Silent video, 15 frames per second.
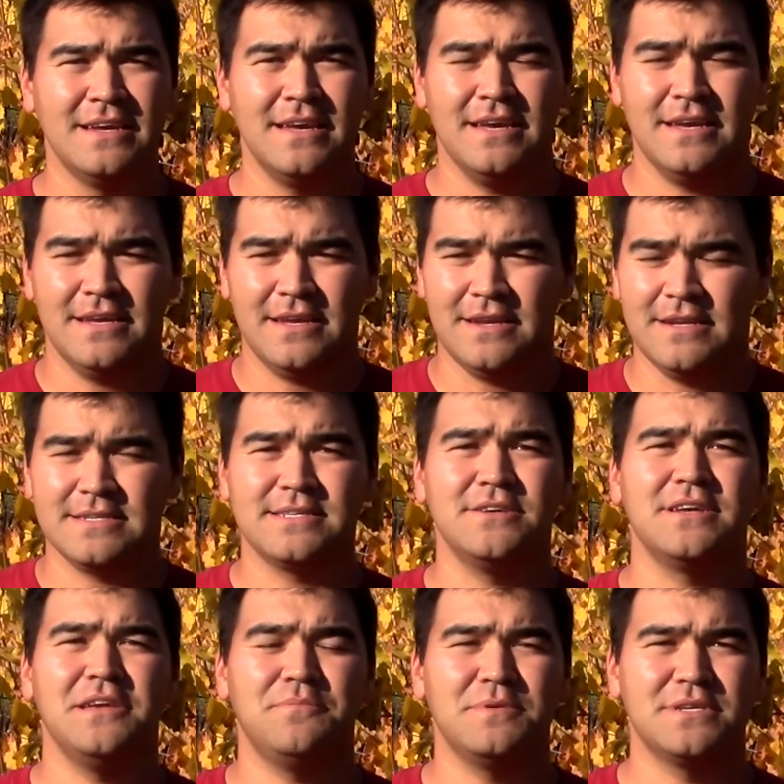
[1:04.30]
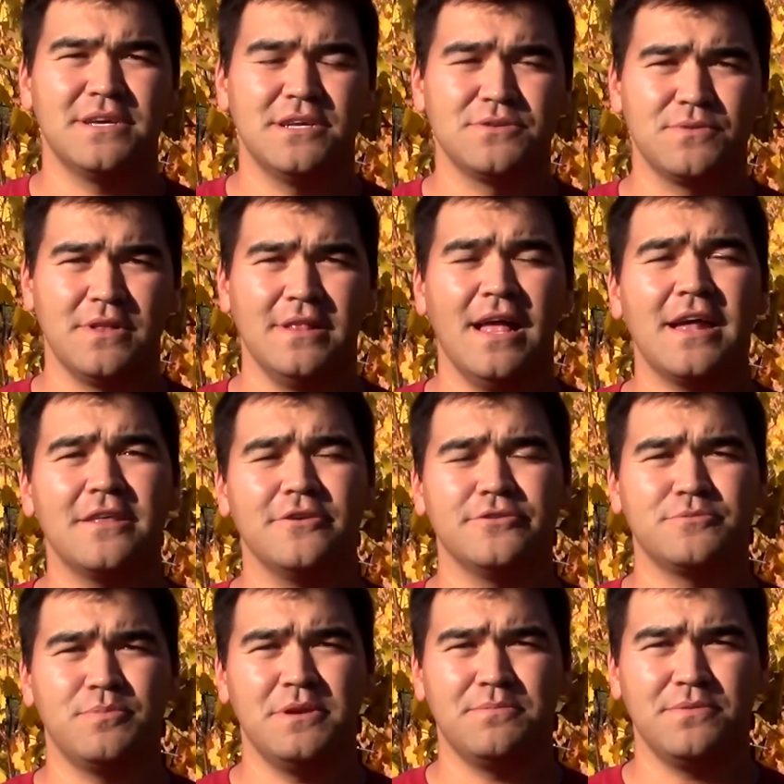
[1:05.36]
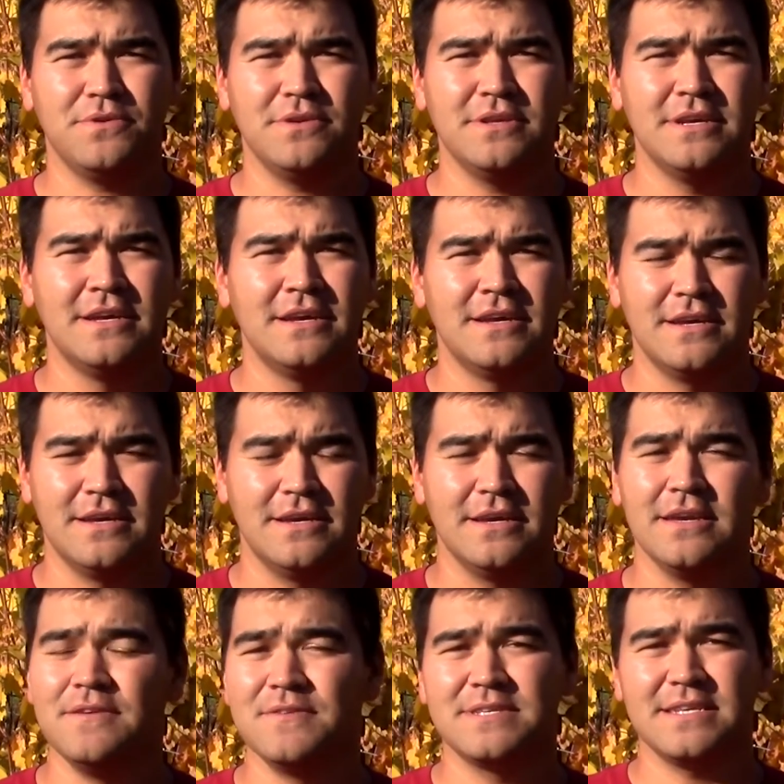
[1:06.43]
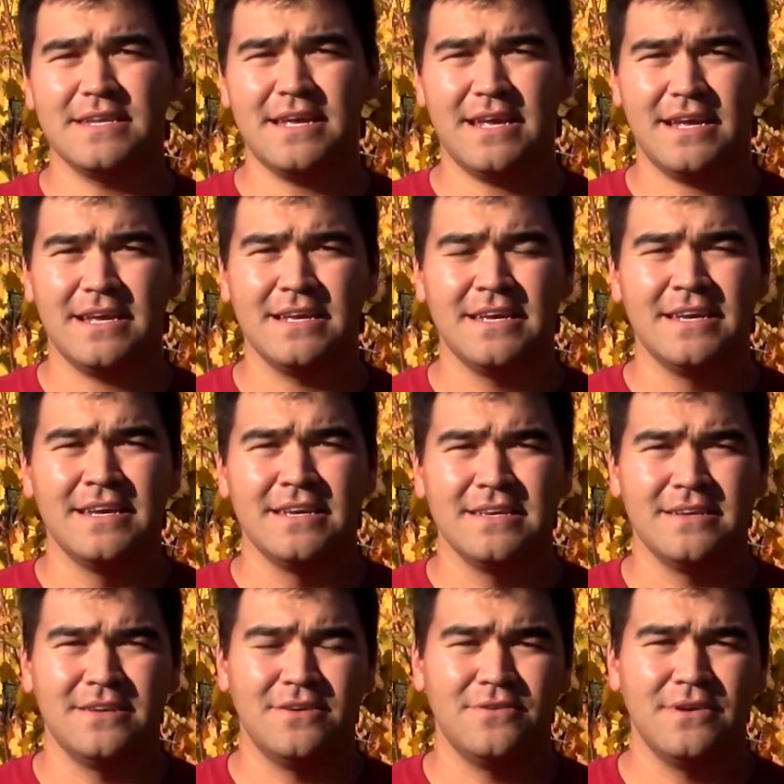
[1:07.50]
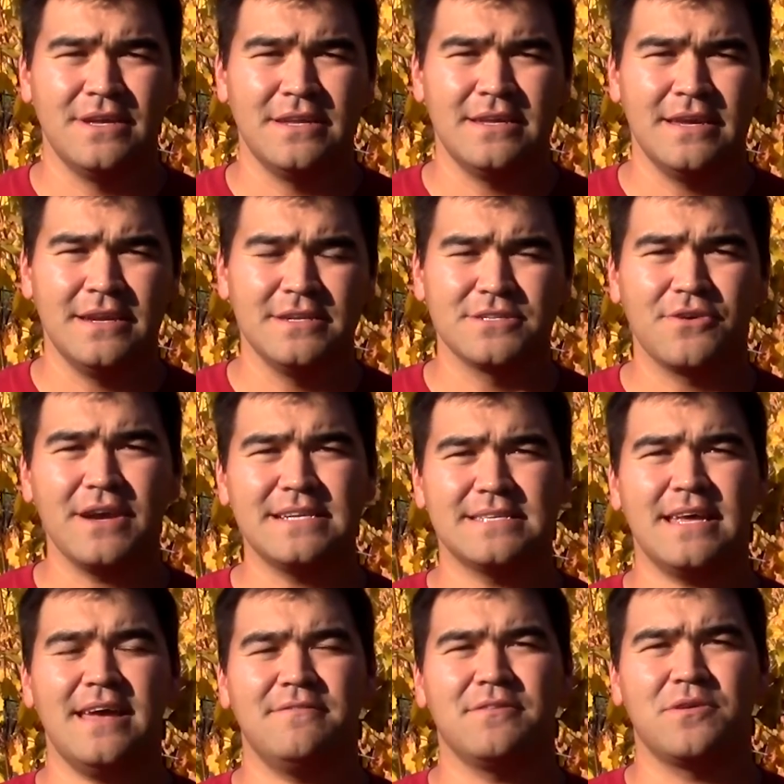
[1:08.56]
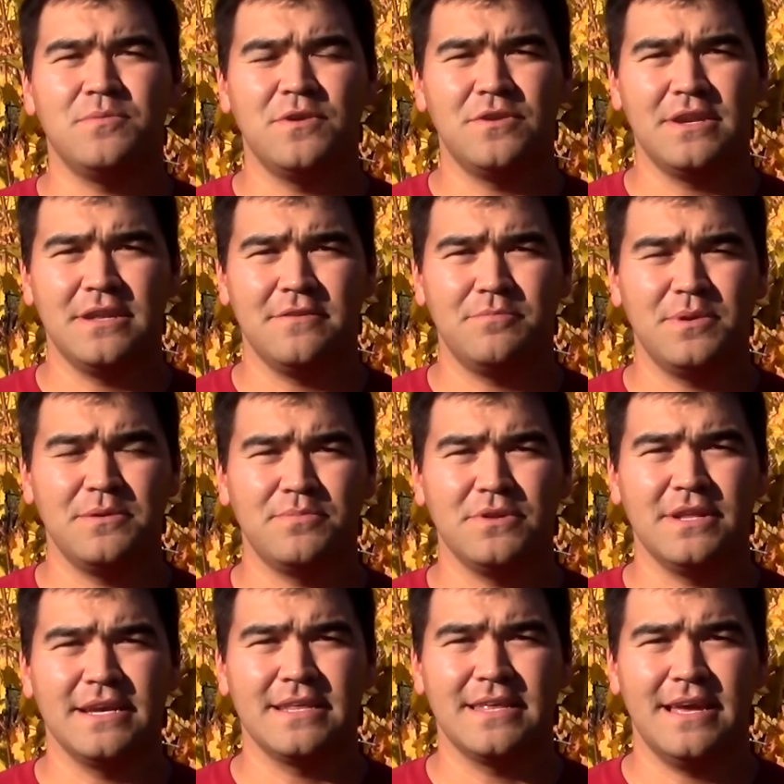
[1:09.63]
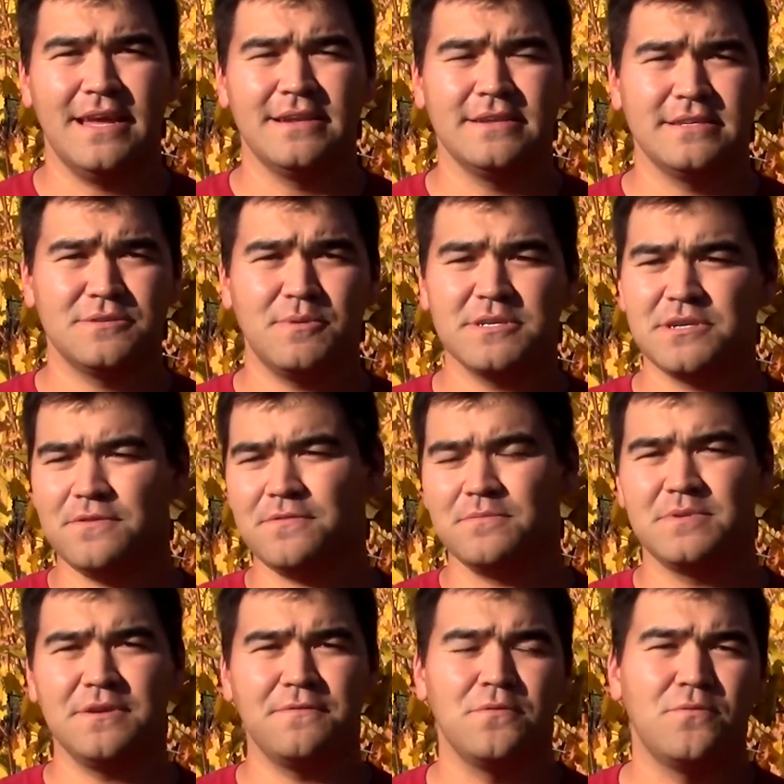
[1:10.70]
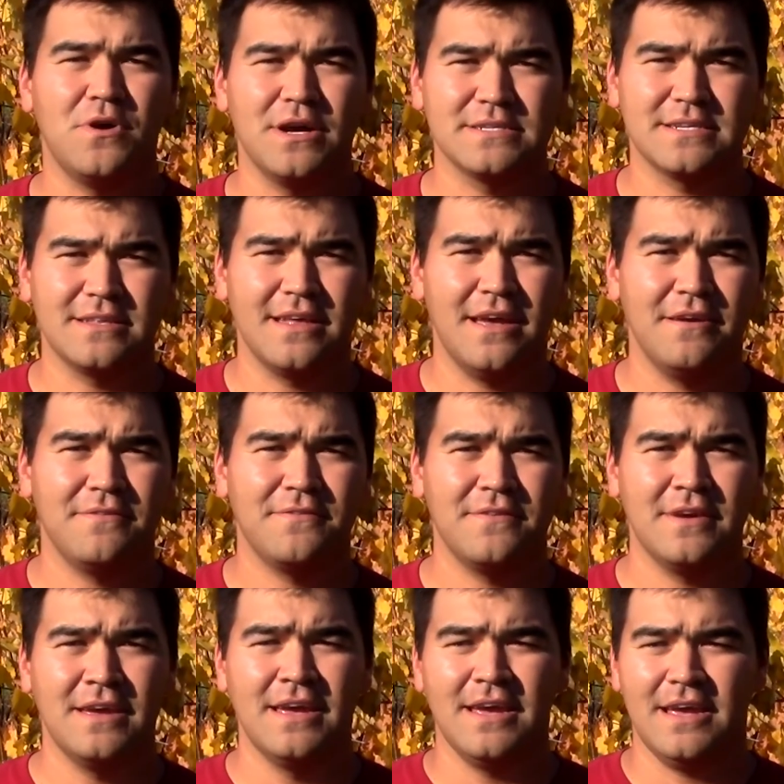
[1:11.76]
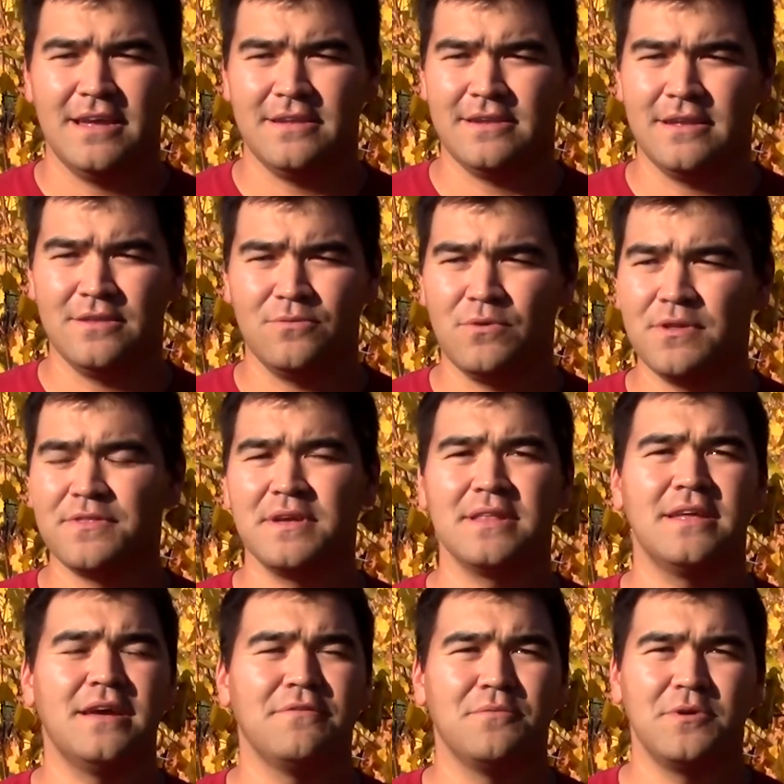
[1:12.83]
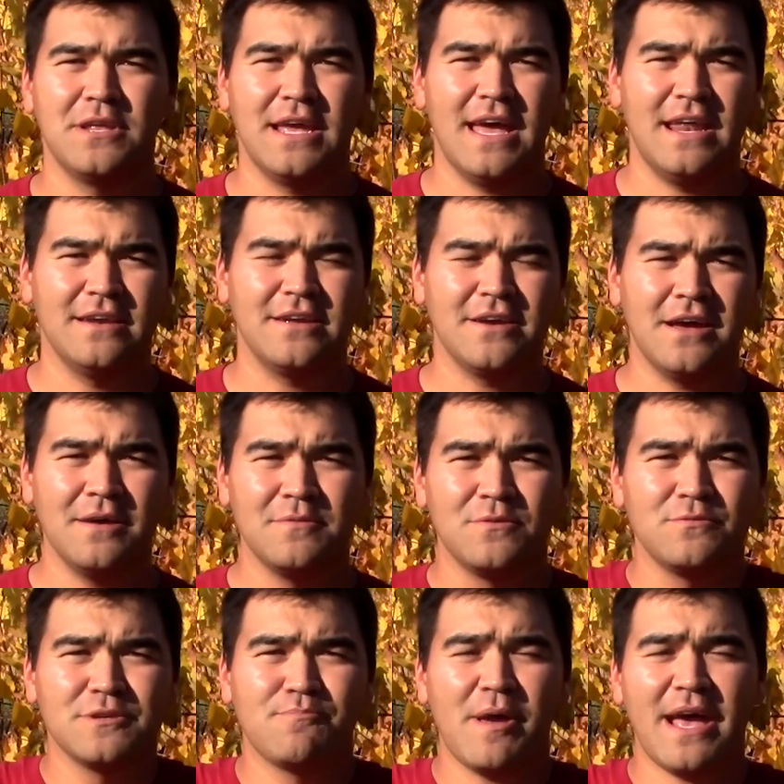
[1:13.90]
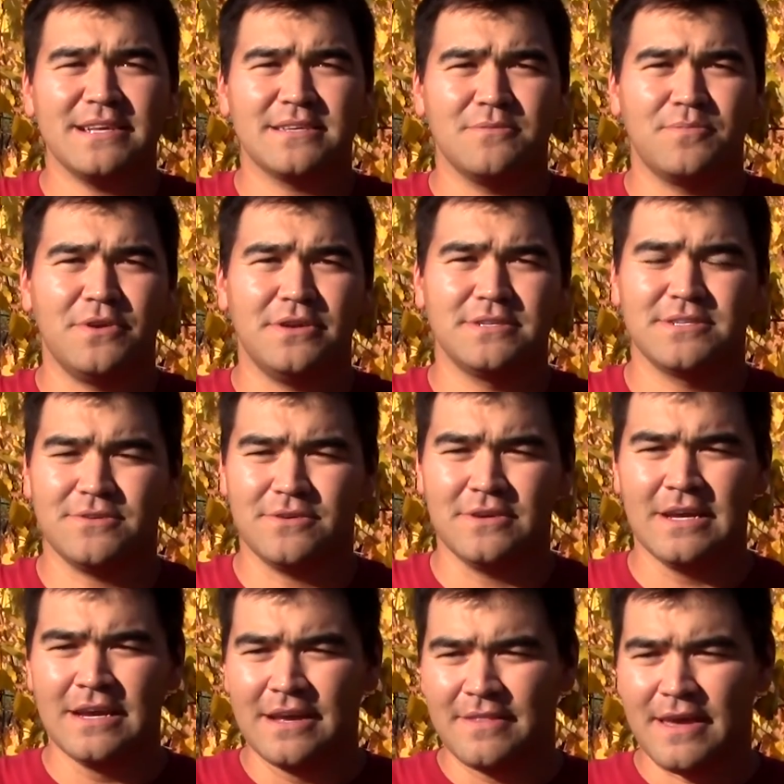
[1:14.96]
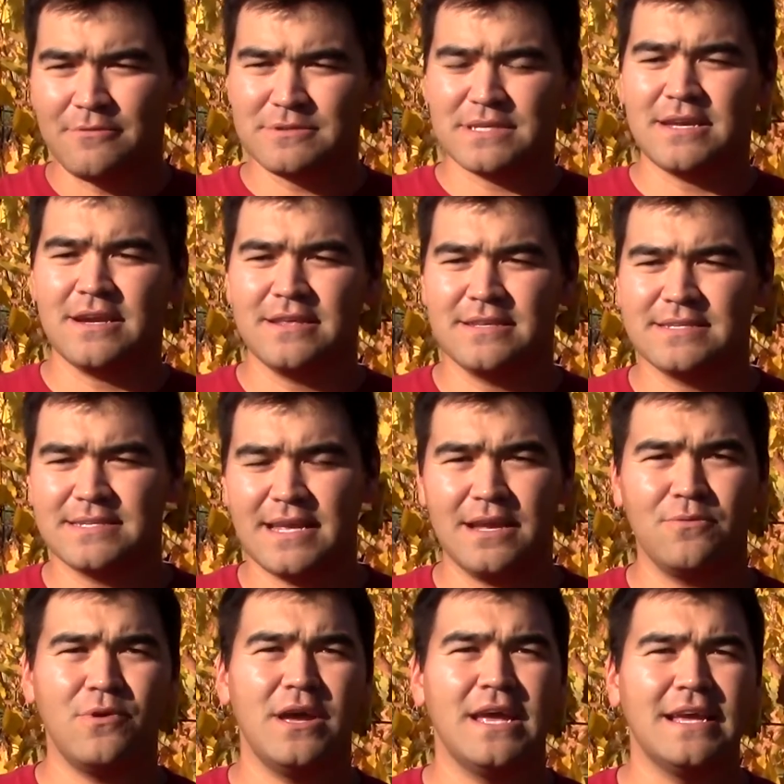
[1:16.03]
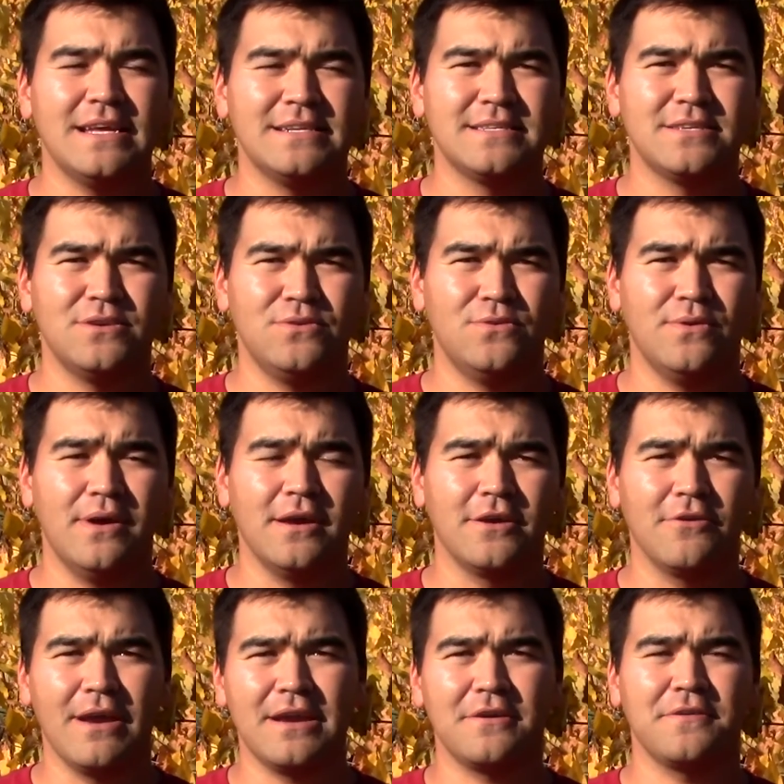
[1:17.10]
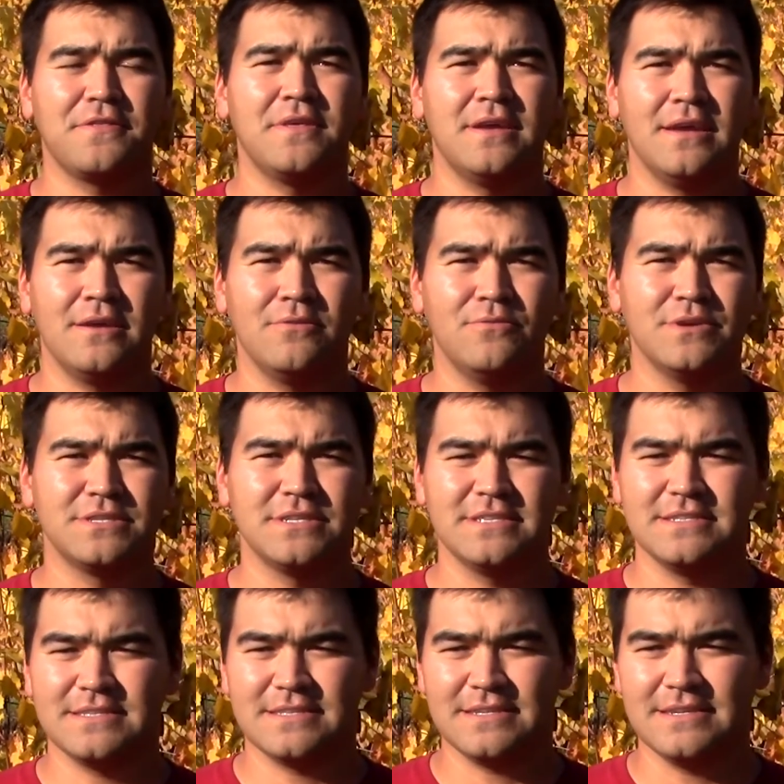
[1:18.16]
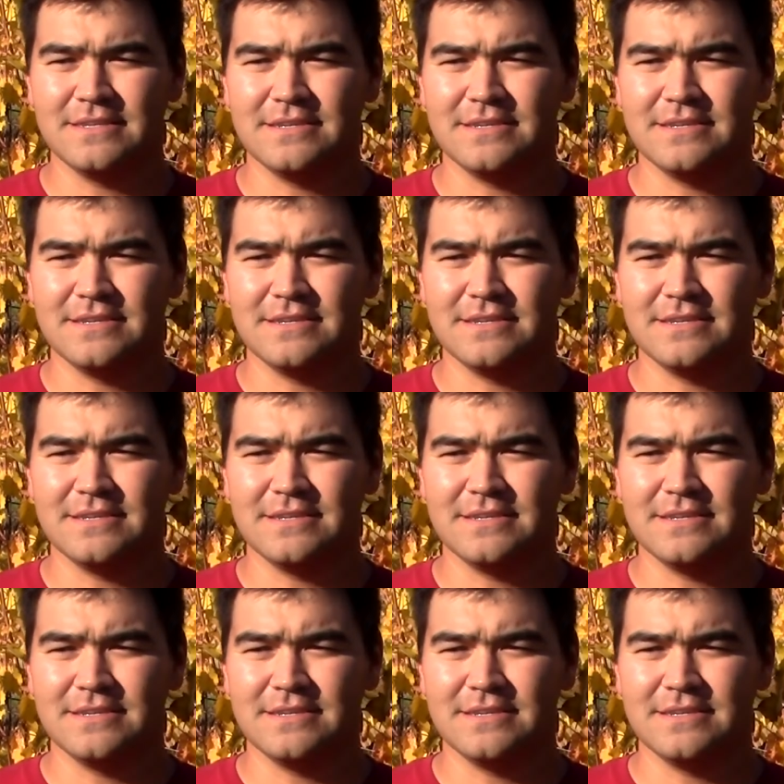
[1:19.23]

and I still keep in touch with a lot of those people even today. You know, and it's great to have a community of people like that, especially from different walks of life. And the one thing that everybody had in common was basketball. So that was kind of the segue into a greater thing, which is